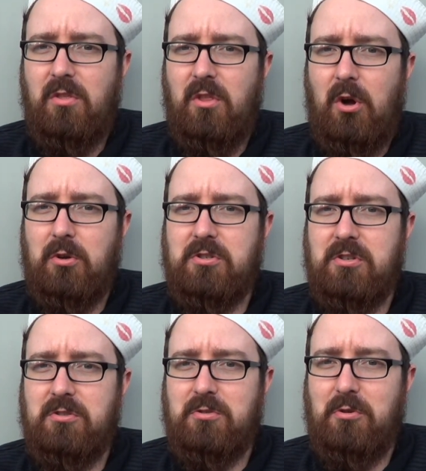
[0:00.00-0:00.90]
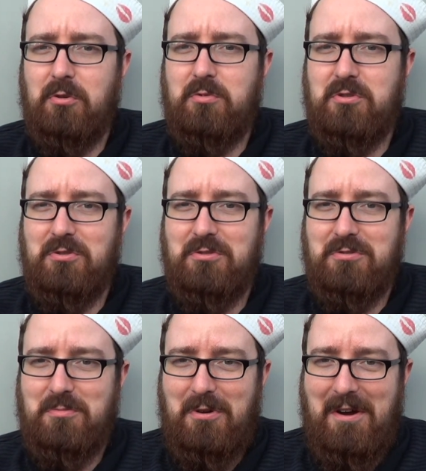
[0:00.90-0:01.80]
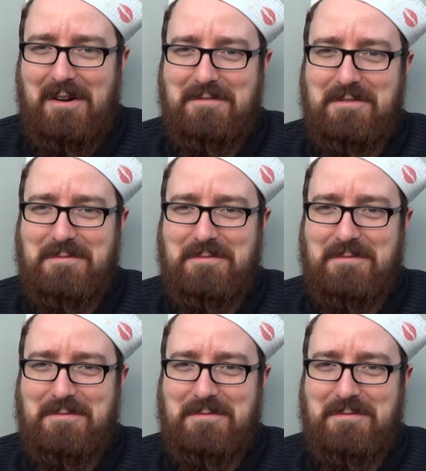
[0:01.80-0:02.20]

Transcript: noise interruptions and what have